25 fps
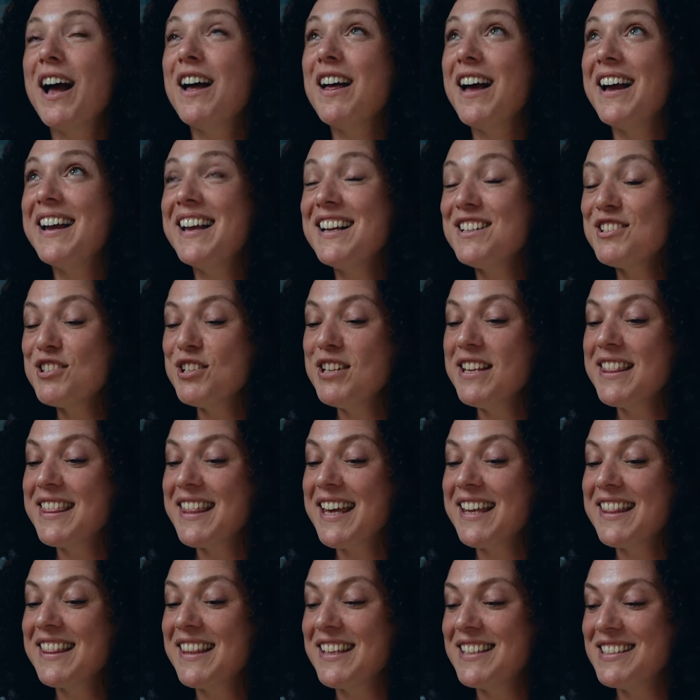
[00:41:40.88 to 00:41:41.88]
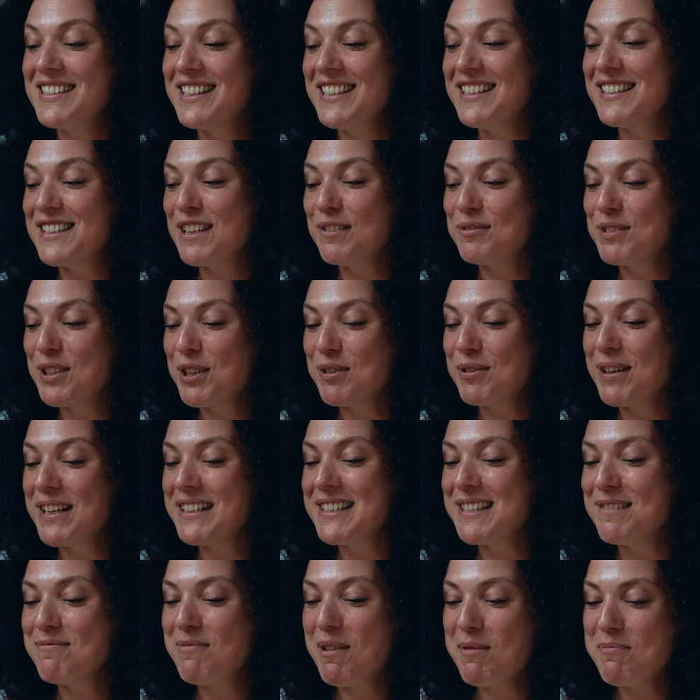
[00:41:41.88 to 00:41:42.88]
I actually think that since I've
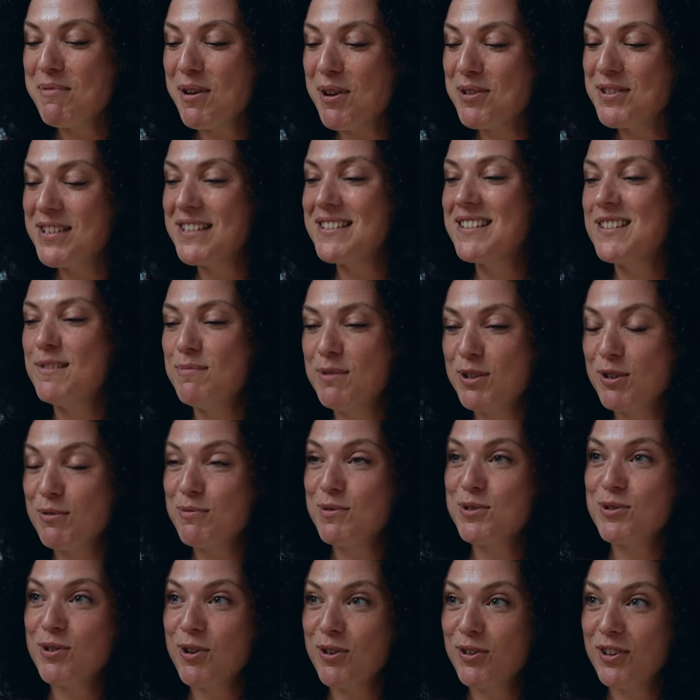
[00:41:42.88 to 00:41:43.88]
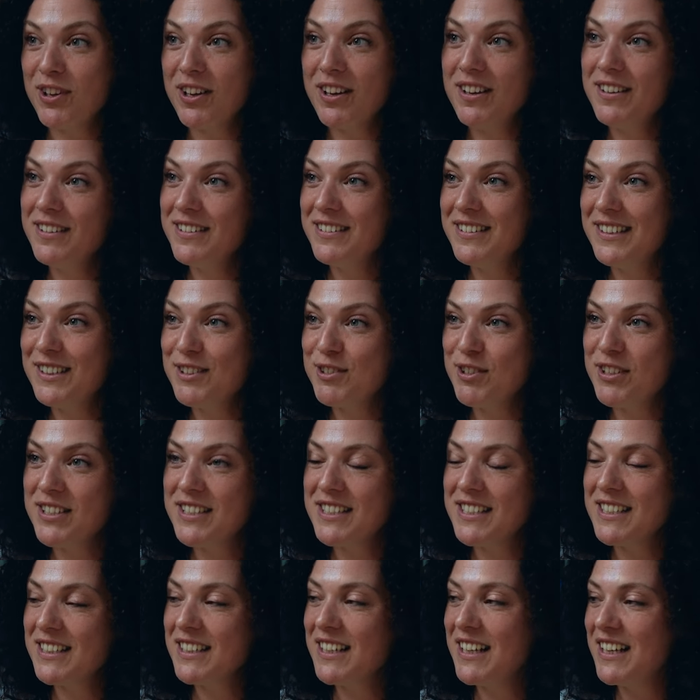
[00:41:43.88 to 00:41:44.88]
directed, my process has become stronger.
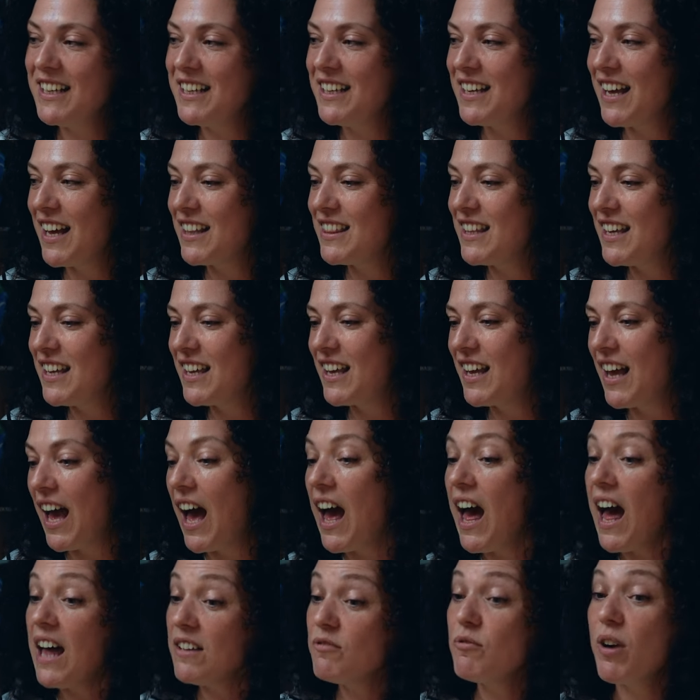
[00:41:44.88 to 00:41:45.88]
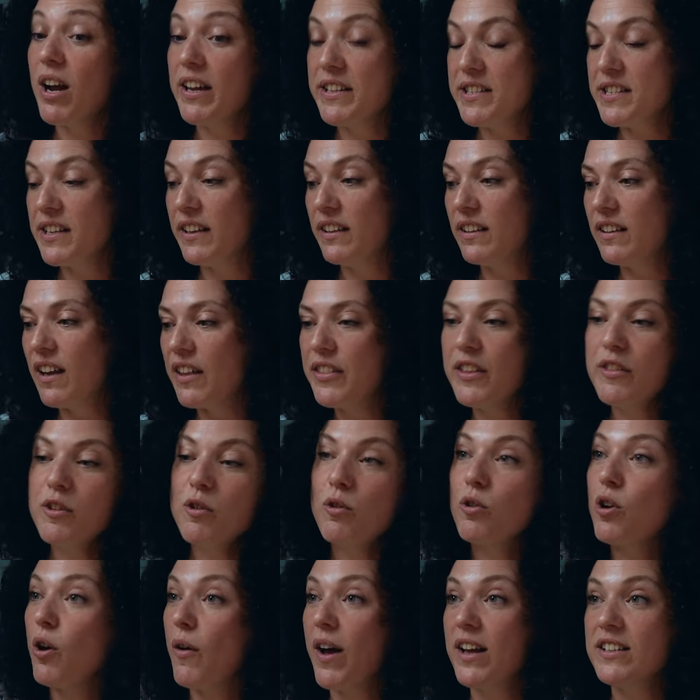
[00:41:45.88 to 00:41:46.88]
Interestingly, I think and writing, I think they
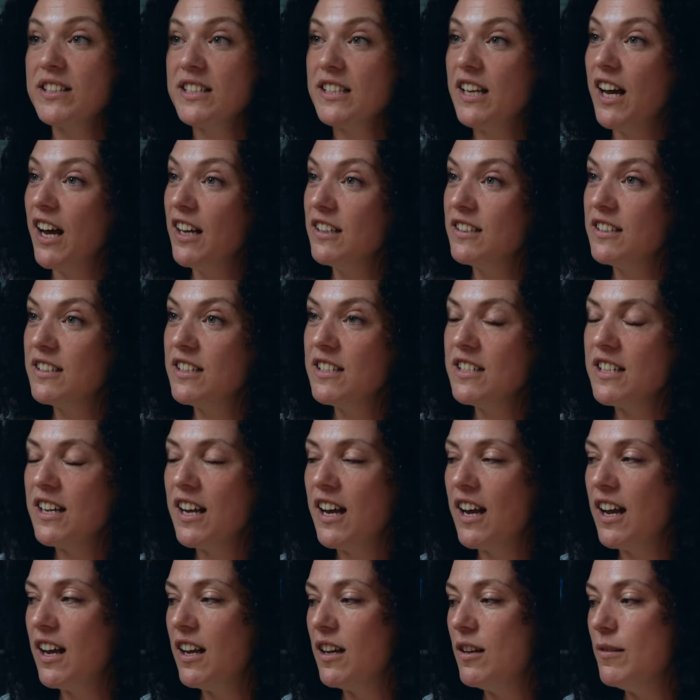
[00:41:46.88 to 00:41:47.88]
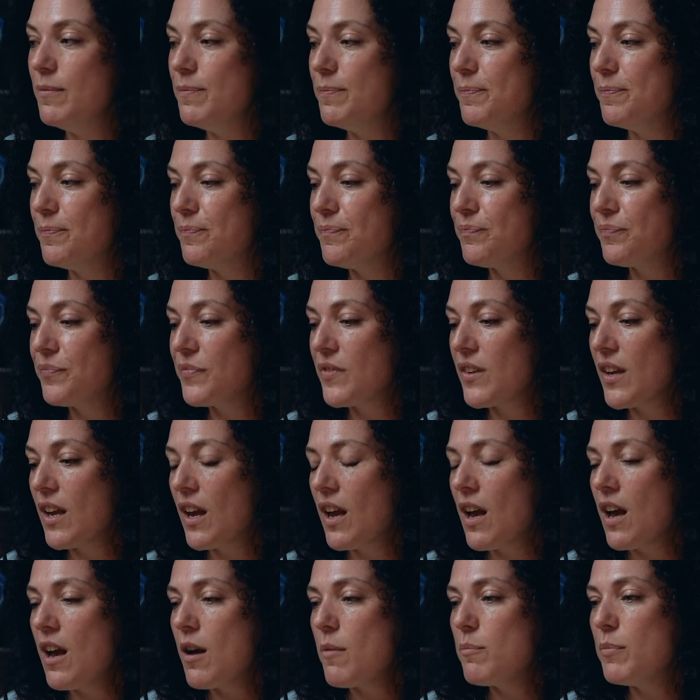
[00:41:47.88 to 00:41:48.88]
all go hand in hand. Um,
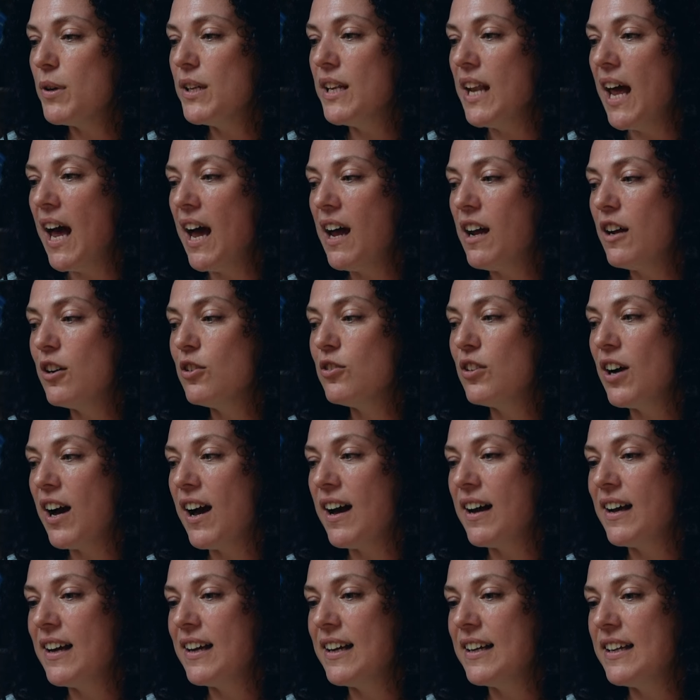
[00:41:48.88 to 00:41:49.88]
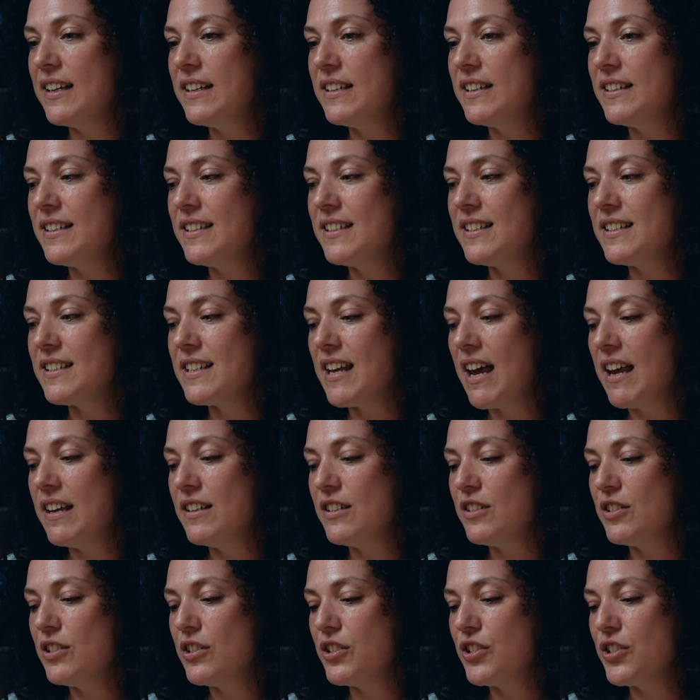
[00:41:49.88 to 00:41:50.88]
but now I
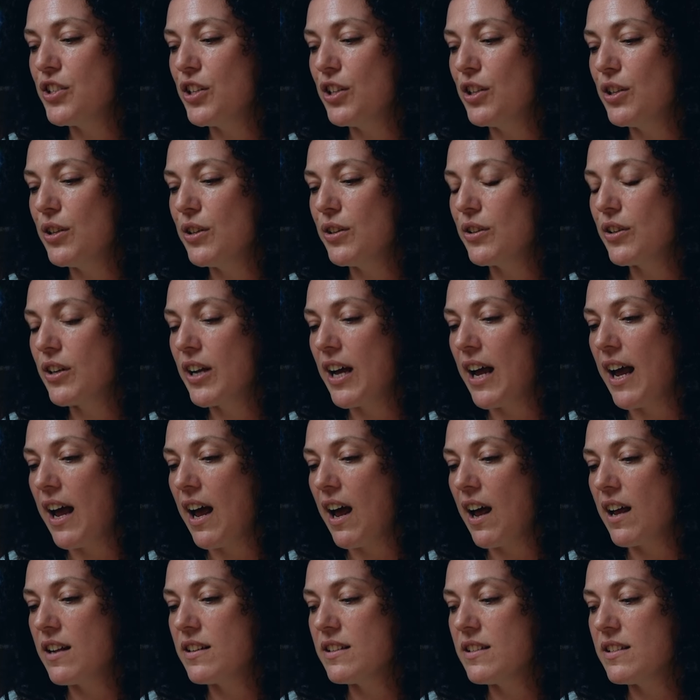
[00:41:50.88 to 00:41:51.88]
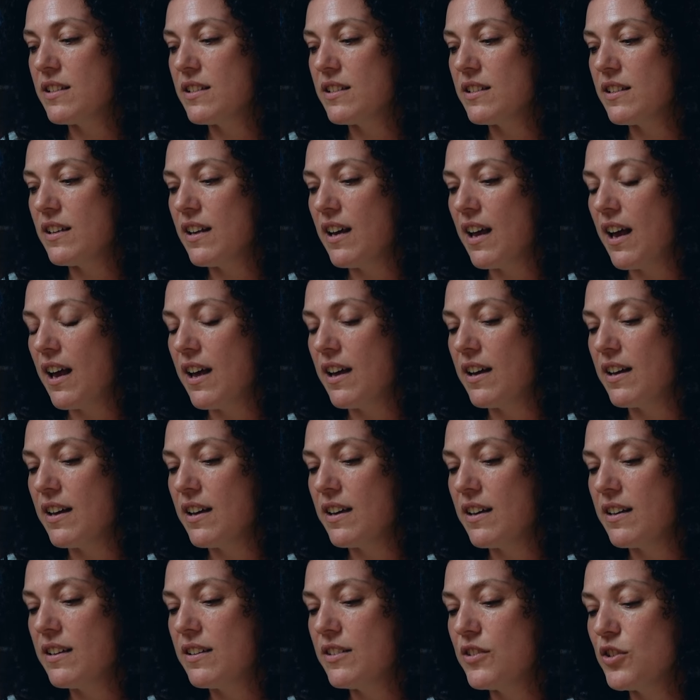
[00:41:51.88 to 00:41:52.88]
tend to look at,
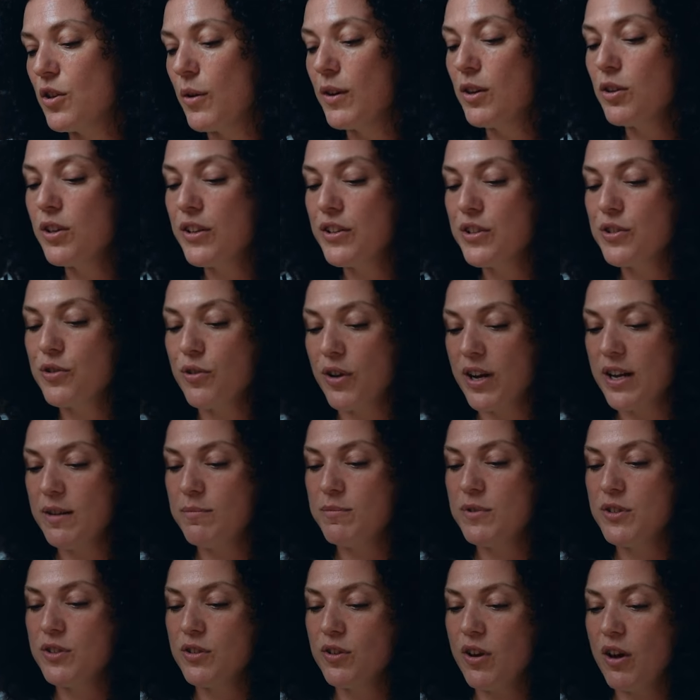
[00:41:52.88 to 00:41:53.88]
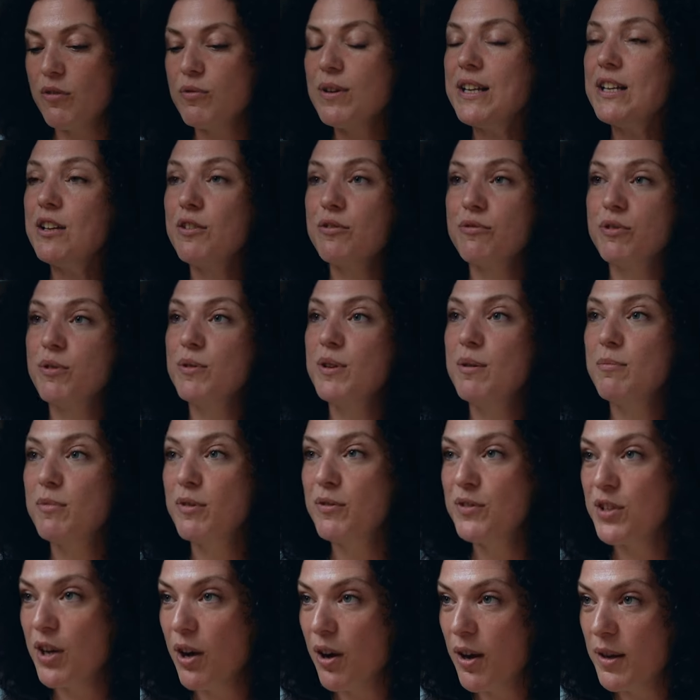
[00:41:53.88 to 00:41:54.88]
uh, so I look at the script, I read it through a number
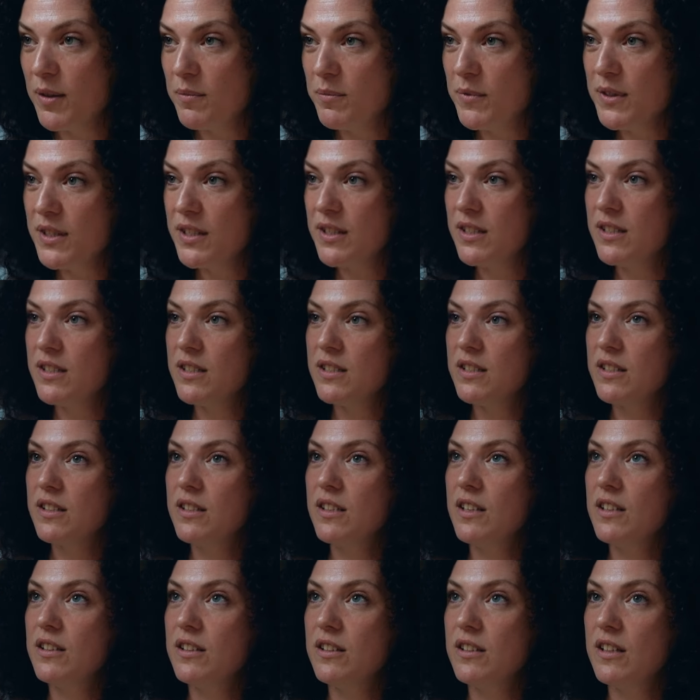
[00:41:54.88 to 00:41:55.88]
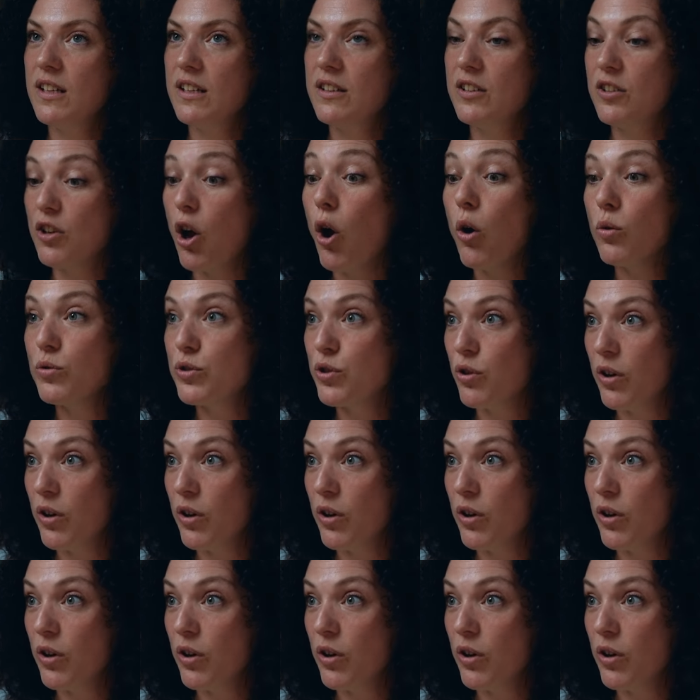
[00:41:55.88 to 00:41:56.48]
of times, the whole